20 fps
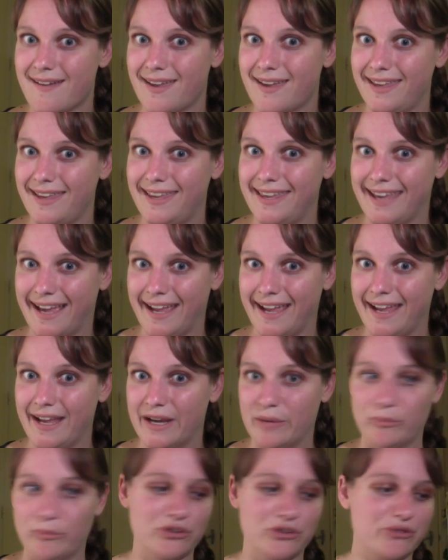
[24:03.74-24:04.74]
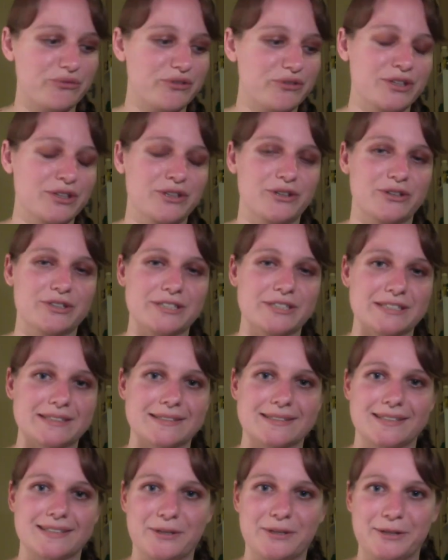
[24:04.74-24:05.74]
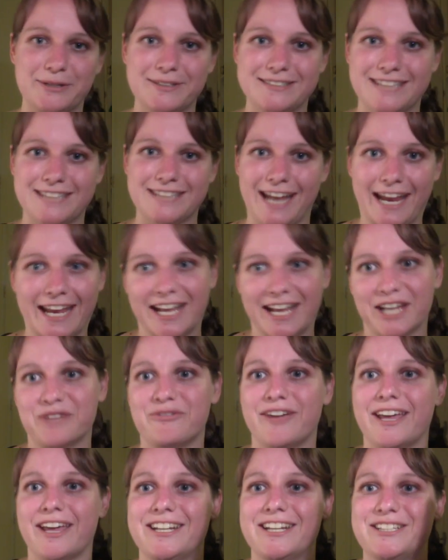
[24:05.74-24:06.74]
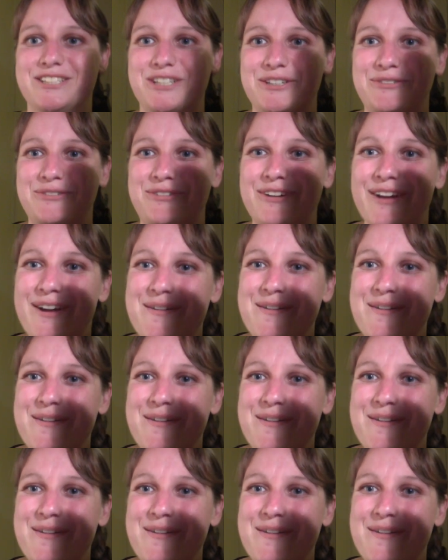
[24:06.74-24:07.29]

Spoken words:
yay, I'm useful and not just, you know, taking advantage of